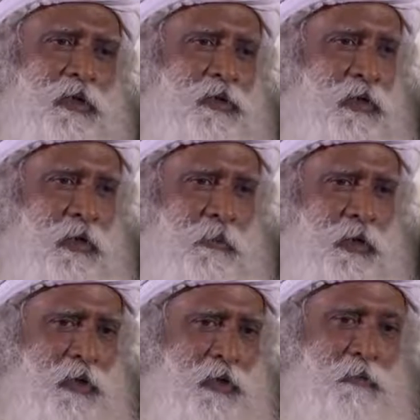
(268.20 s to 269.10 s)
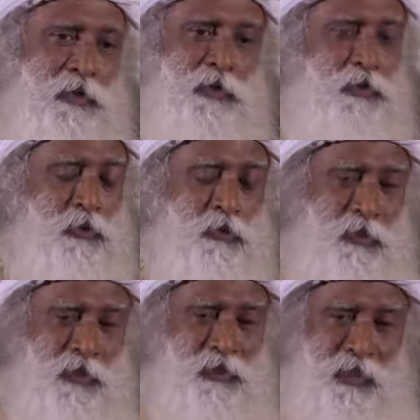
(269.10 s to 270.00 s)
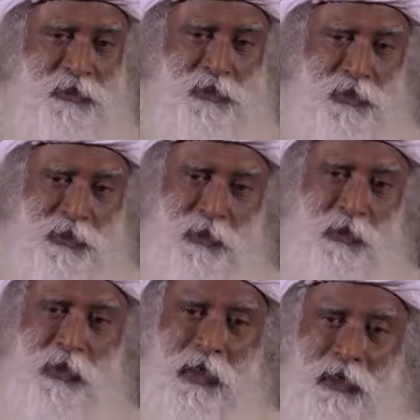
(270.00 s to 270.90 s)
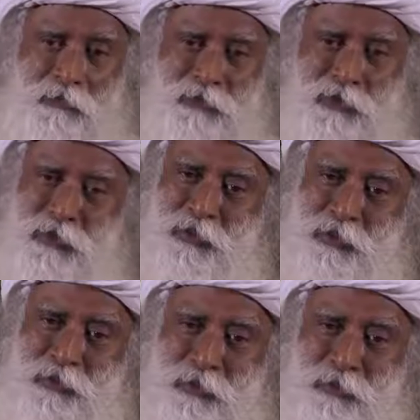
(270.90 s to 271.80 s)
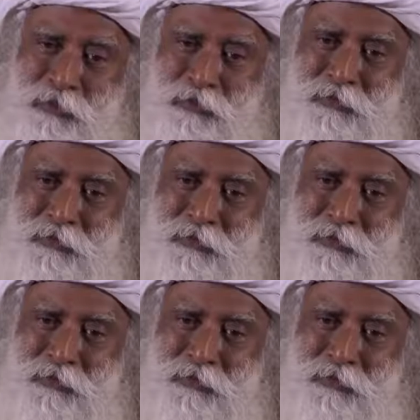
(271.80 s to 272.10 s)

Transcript: or a drama, but you don't want a tragedy in your life, isn't it so?